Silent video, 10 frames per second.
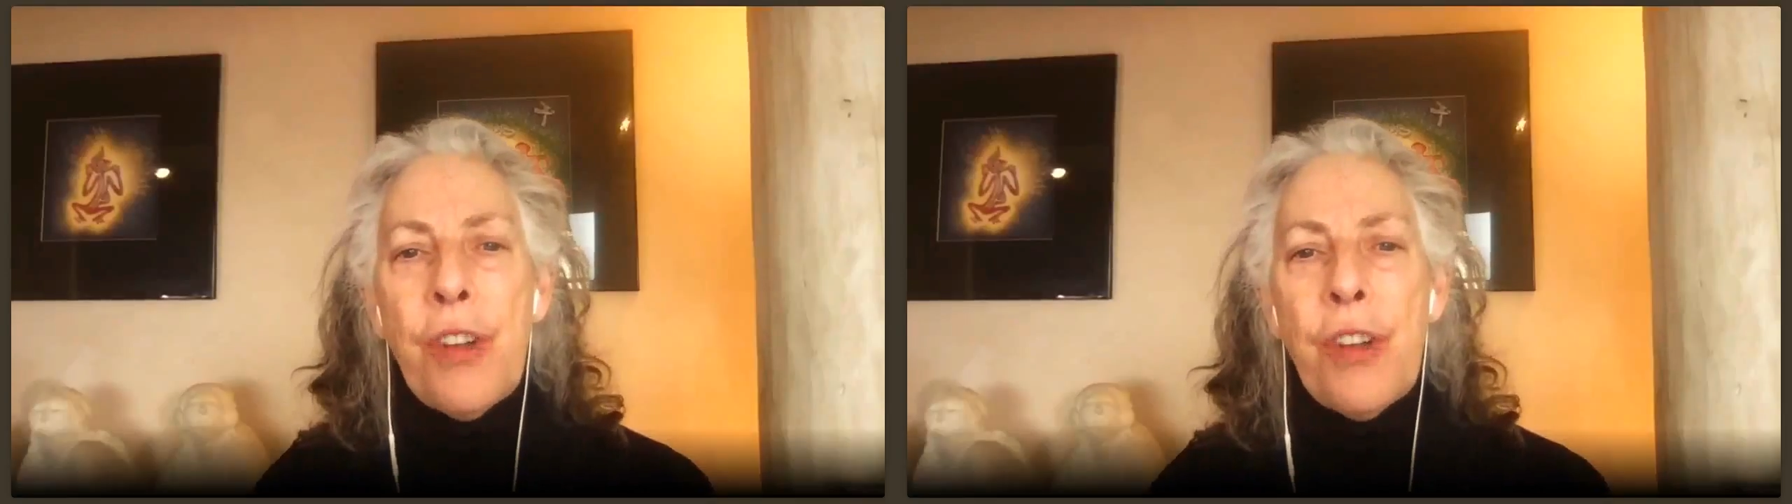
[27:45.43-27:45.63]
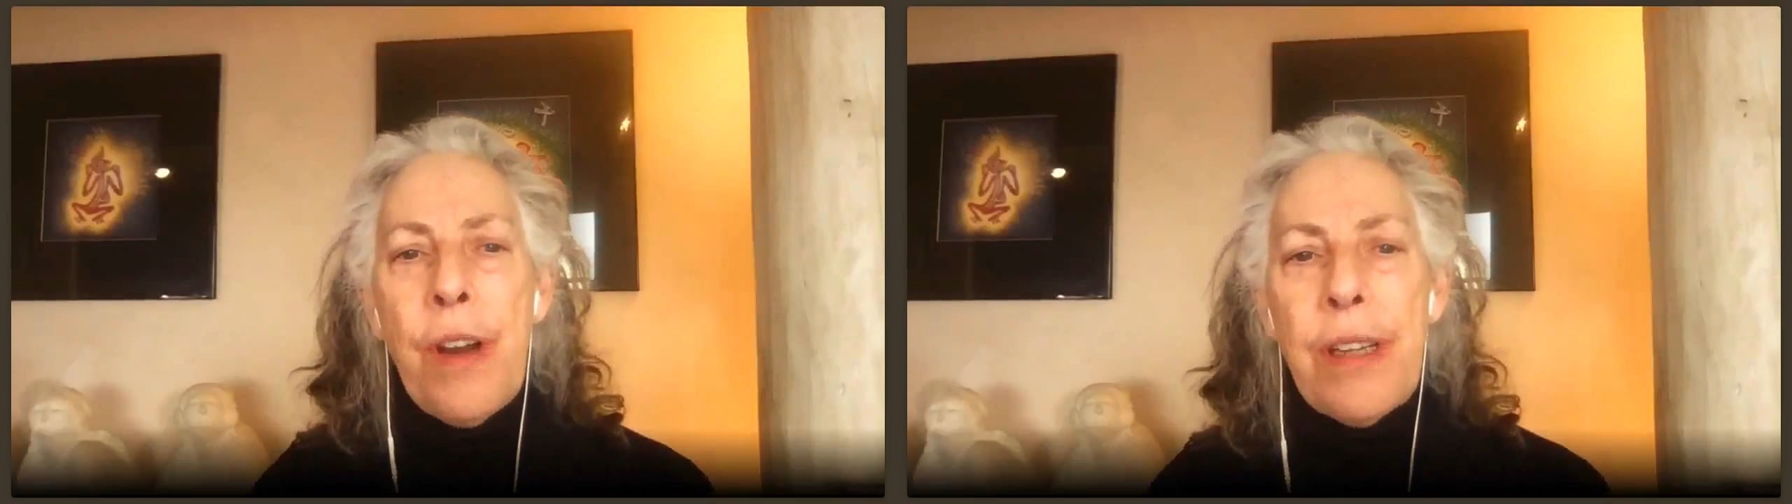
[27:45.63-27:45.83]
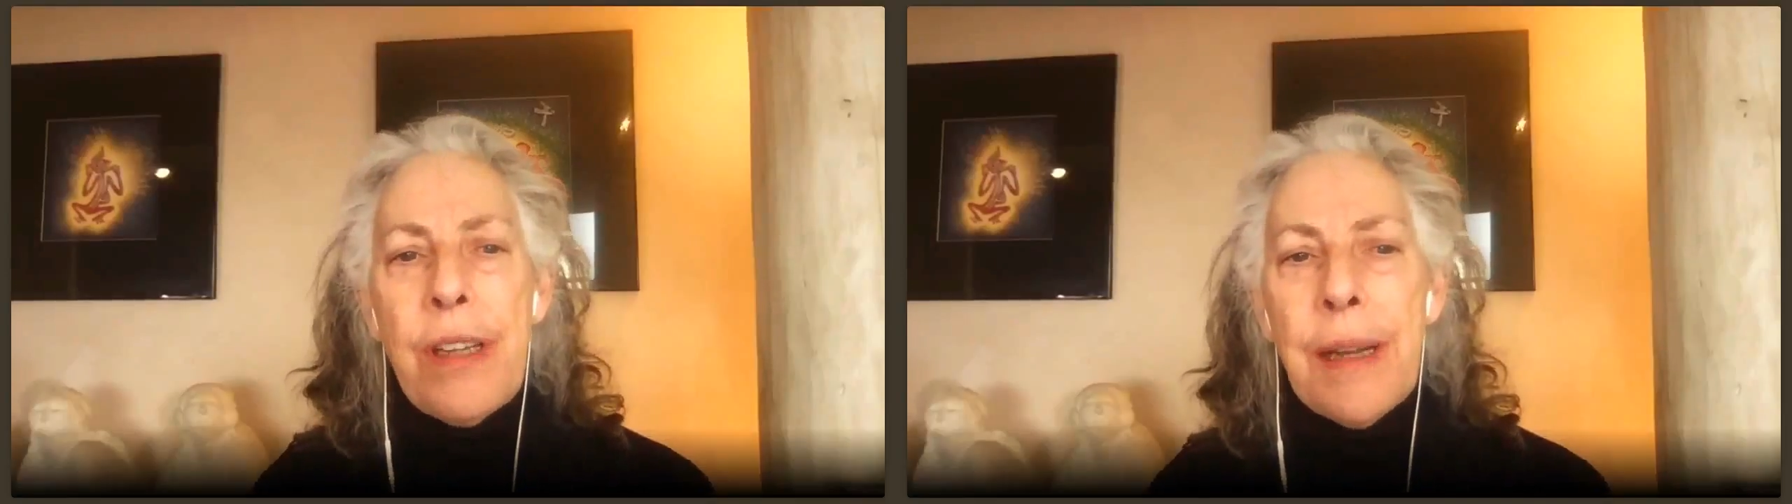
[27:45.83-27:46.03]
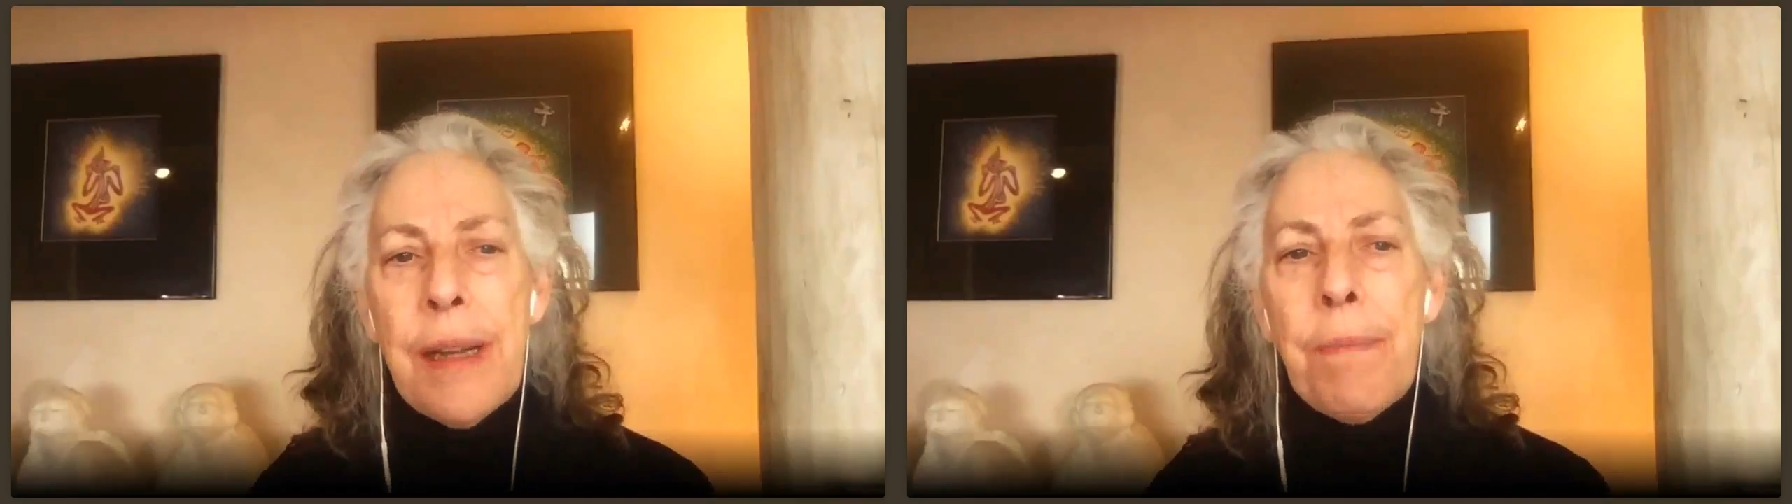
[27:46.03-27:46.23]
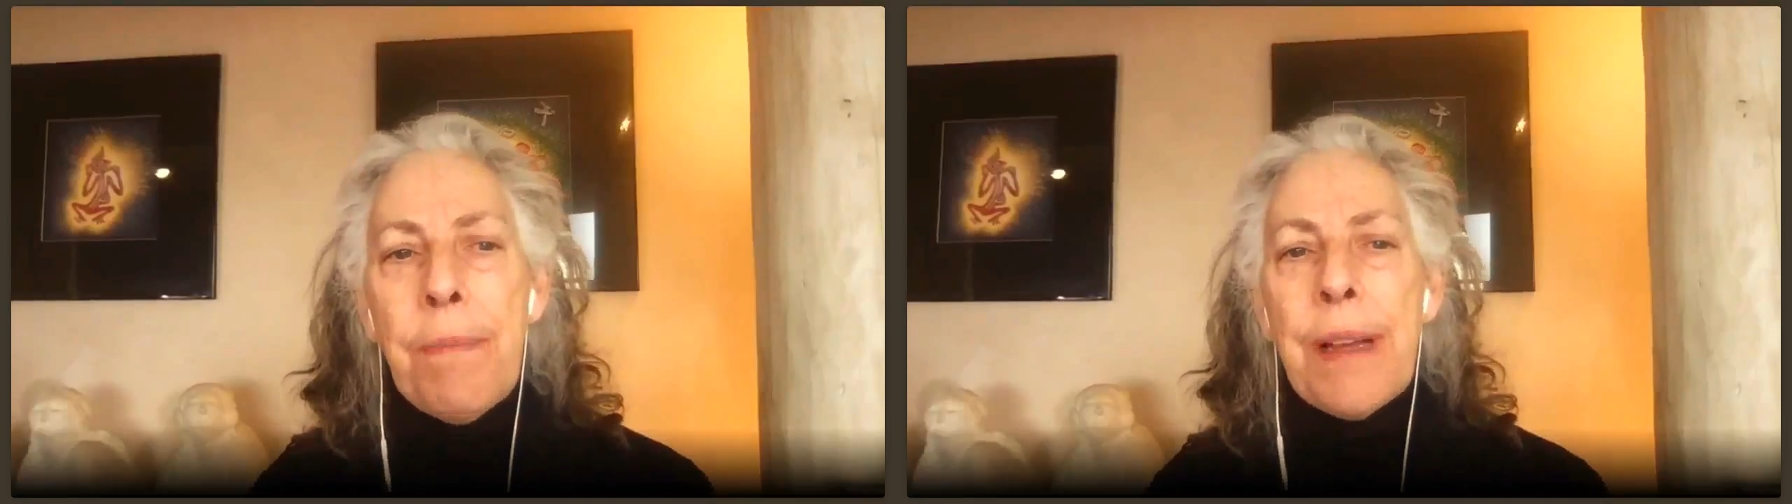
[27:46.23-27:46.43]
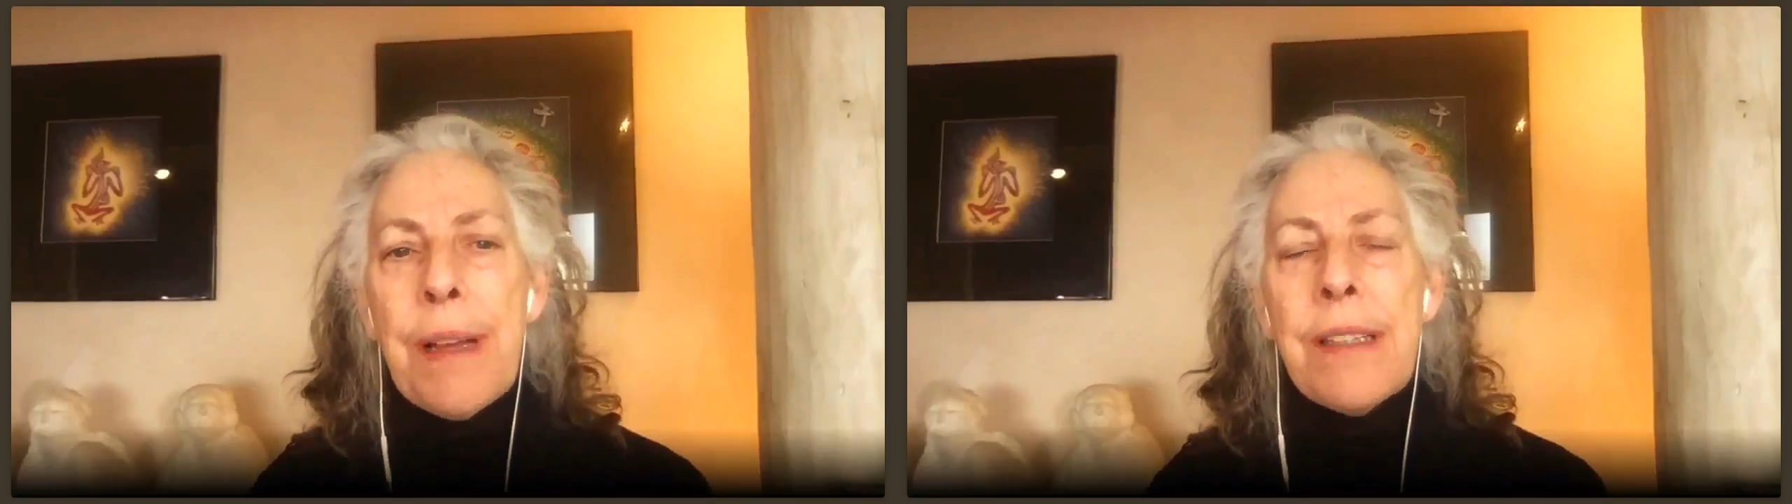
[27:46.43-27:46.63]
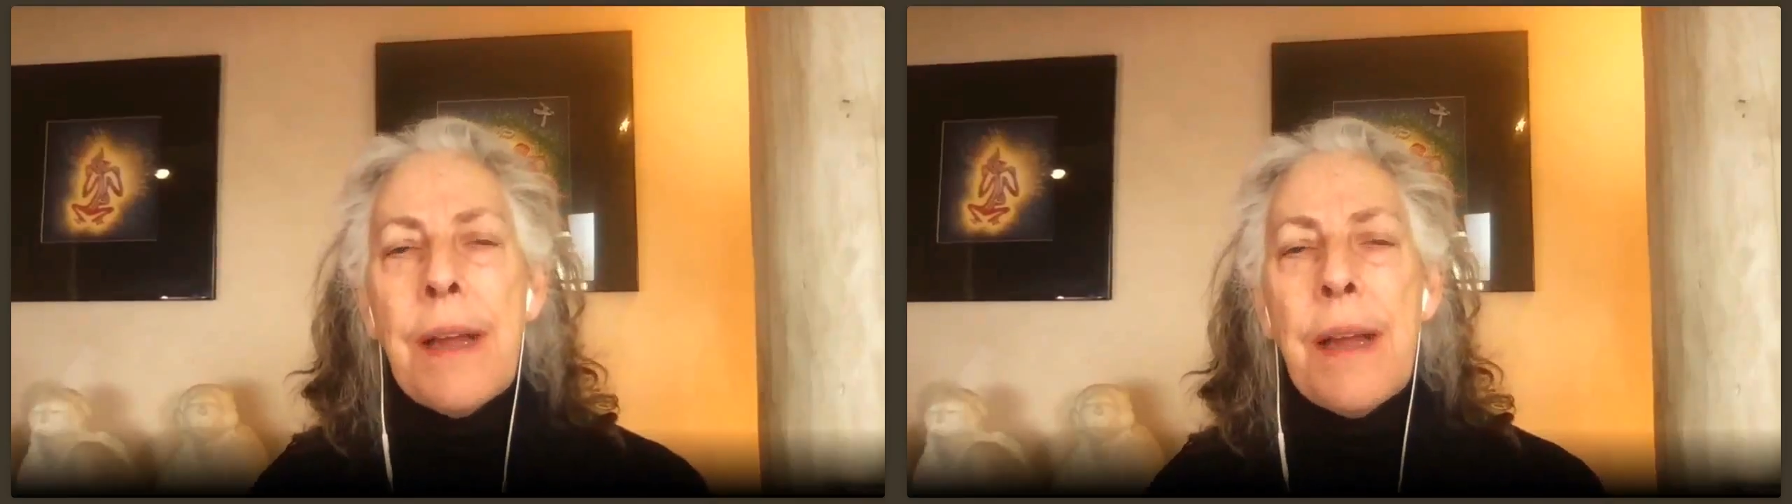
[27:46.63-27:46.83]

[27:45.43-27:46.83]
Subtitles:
step by step,